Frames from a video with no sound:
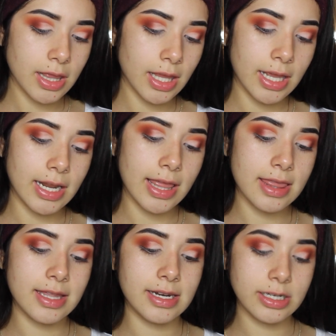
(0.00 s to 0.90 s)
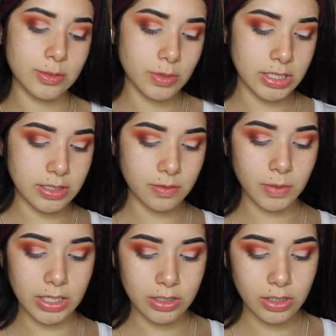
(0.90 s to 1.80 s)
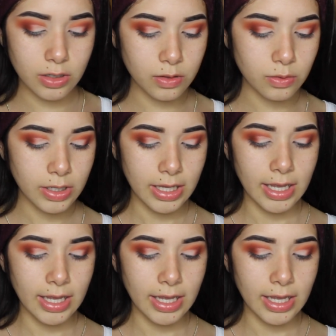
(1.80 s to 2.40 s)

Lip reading: then the NYX one is the way to go.